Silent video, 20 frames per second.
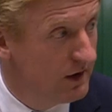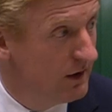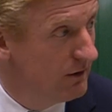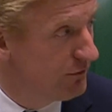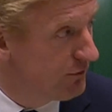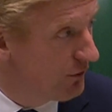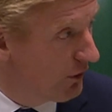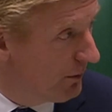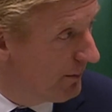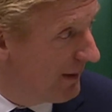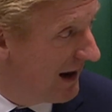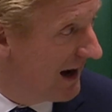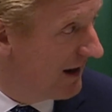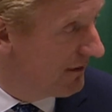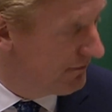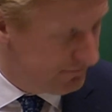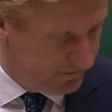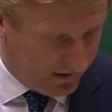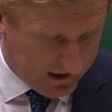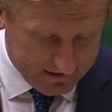from our
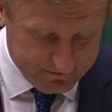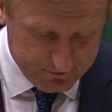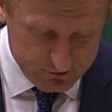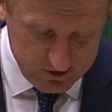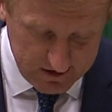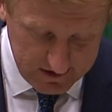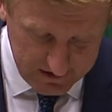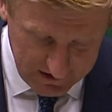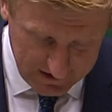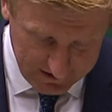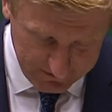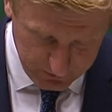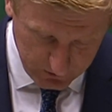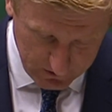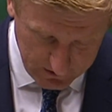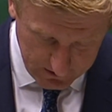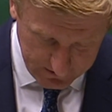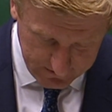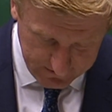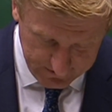5G
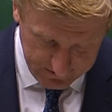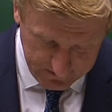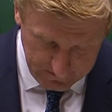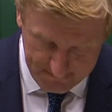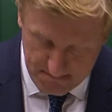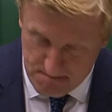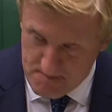networks.